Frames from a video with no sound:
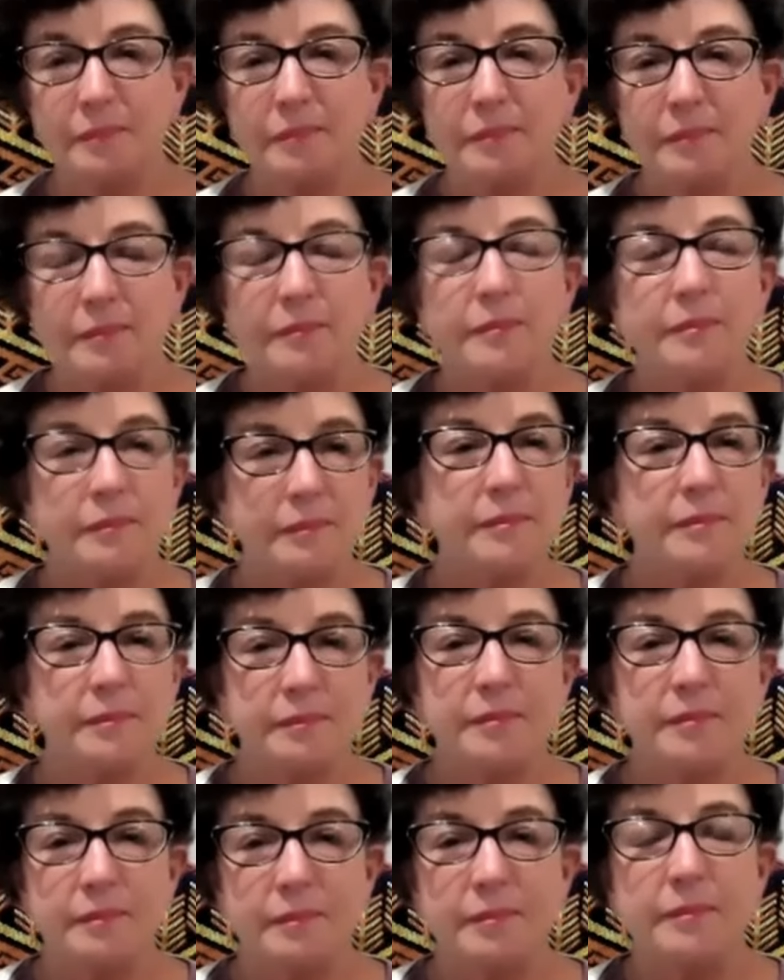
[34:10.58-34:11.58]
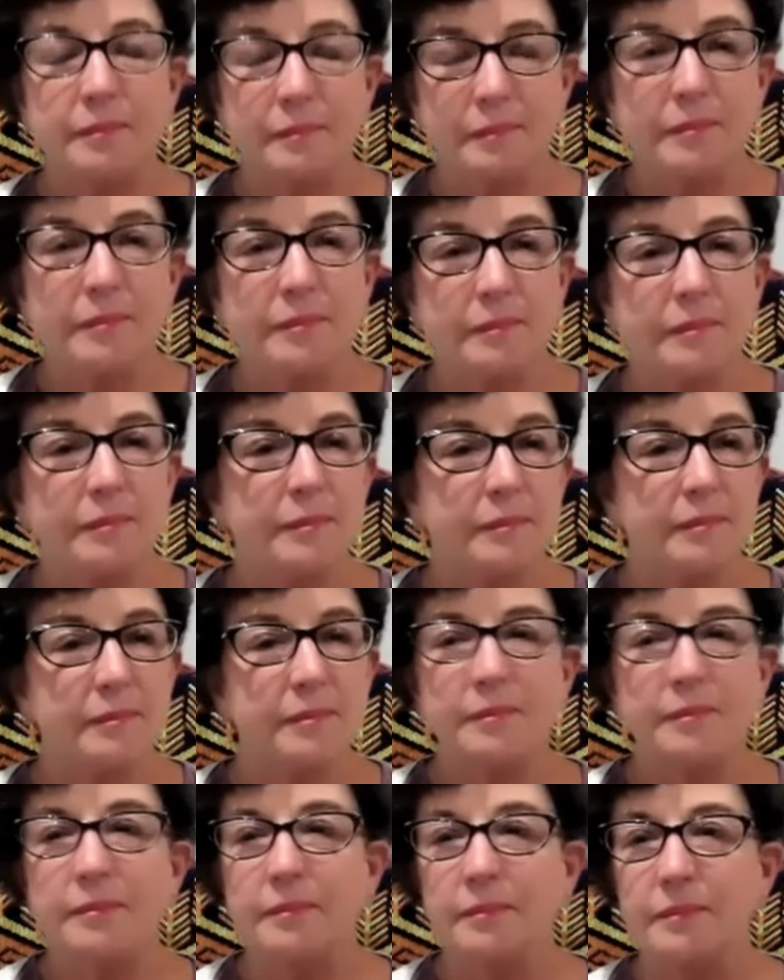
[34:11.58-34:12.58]
So then we put blame
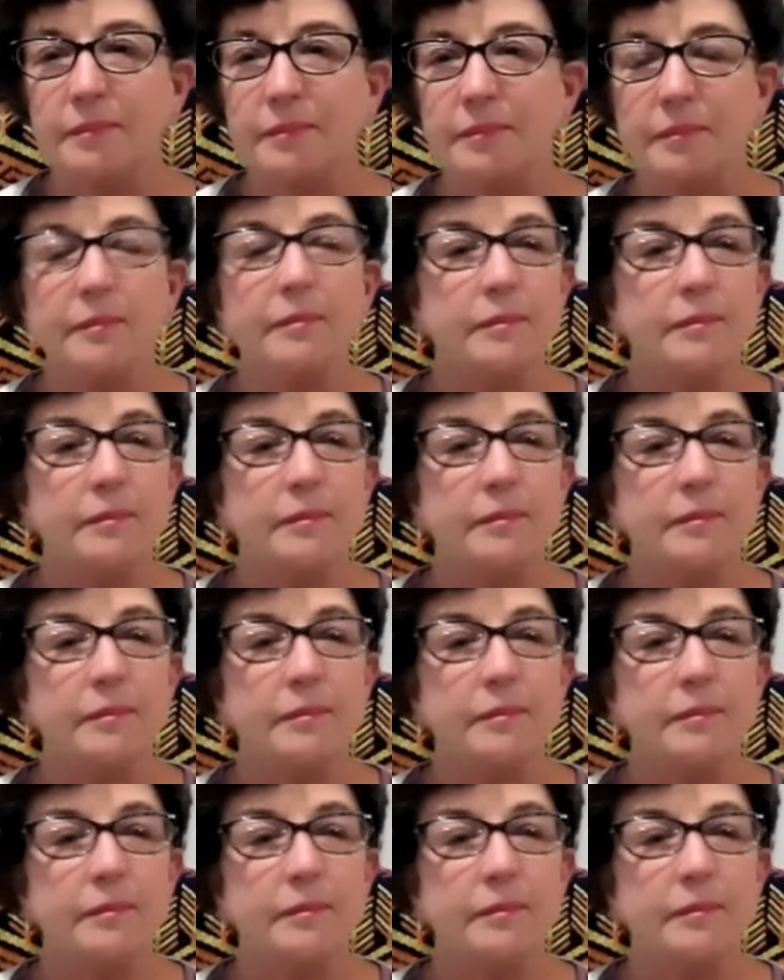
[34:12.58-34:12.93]
on the